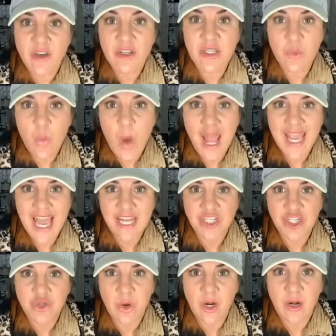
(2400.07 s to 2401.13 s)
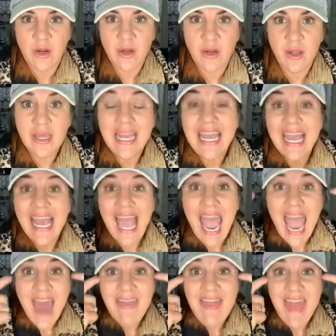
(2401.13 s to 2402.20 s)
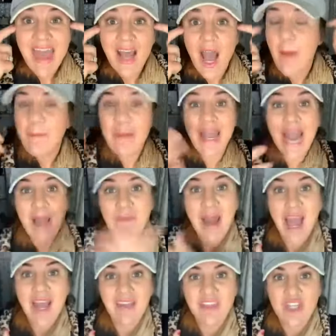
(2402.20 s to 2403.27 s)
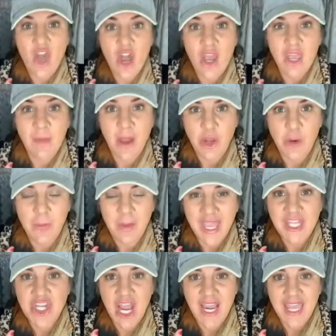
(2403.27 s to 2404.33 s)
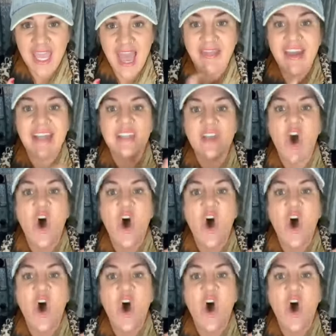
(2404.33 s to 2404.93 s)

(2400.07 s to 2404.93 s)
in Y cash you earn. Add that up, and I'm not even talking about your paycheck yet. That's all